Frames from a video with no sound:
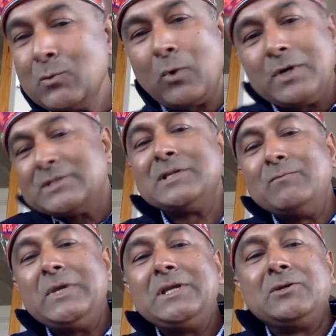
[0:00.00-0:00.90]
what does it
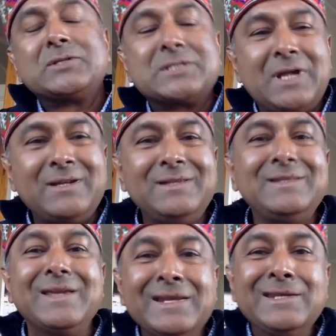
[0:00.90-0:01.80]
mean to study
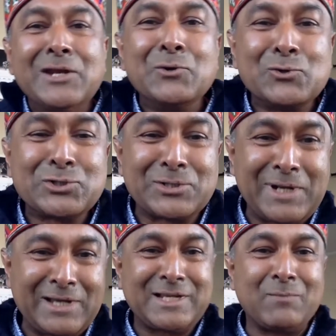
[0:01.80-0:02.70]
the Indian Ocean
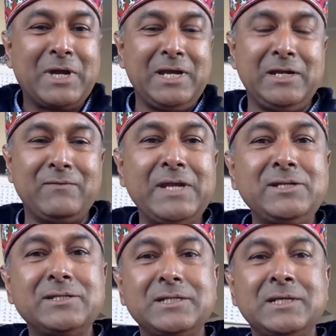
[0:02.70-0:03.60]
as some kind of
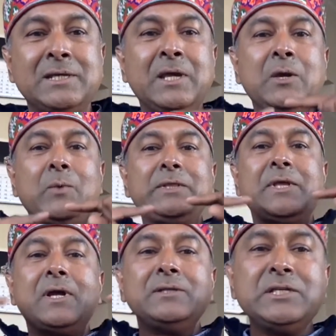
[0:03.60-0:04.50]
entity when
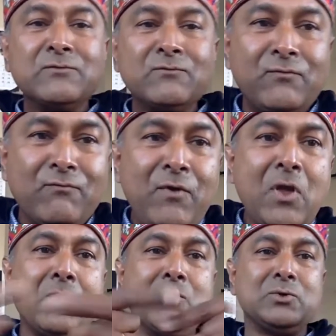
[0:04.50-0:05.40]
there are these
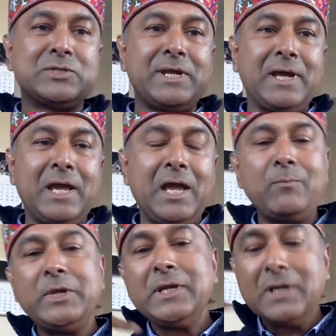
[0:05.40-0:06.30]
flows that are
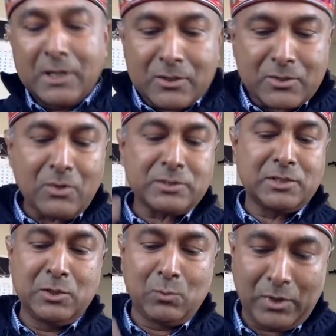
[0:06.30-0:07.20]
happening across
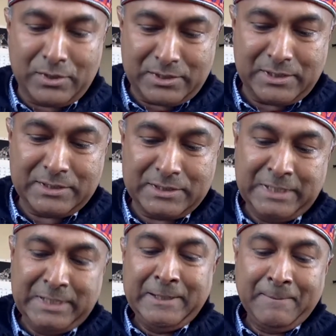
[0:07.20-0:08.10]
the waters?
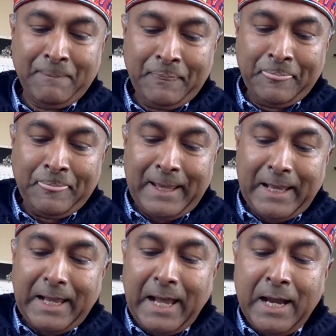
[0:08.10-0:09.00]

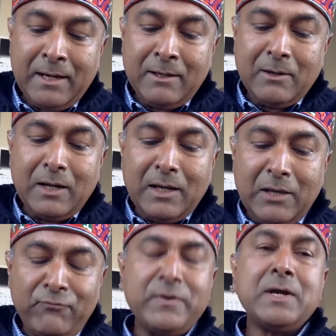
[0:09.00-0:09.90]
And
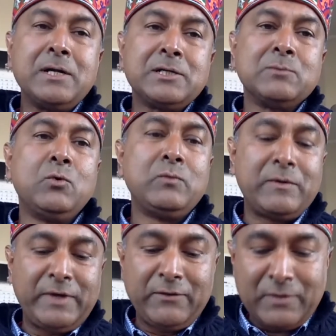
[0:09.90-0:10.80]
if we are to move
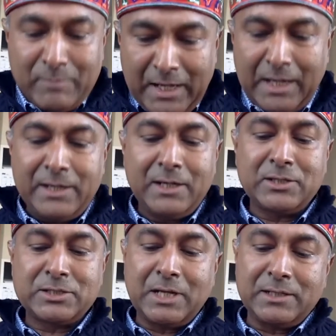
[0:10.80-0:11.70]
away from area
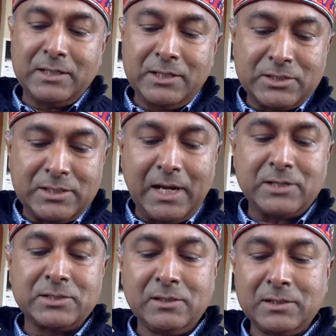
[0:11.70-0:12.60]
studies,
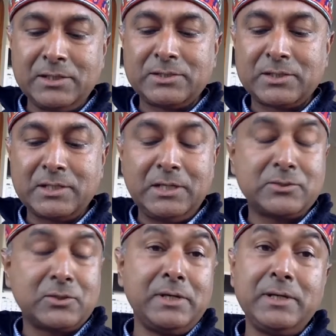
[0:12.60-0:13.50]
national histories,
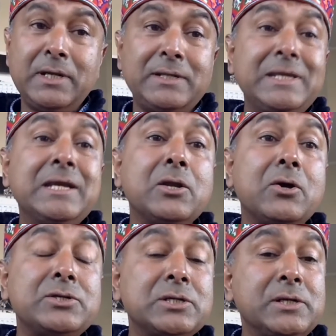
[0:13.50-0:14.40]
or indeed
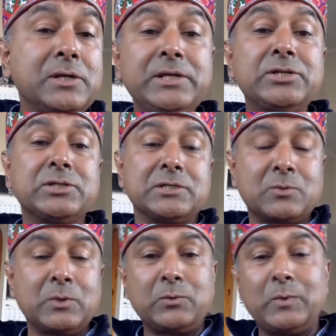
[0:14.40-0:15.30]
ecological
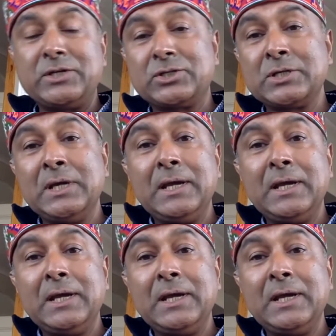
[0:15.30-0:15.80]
niches with which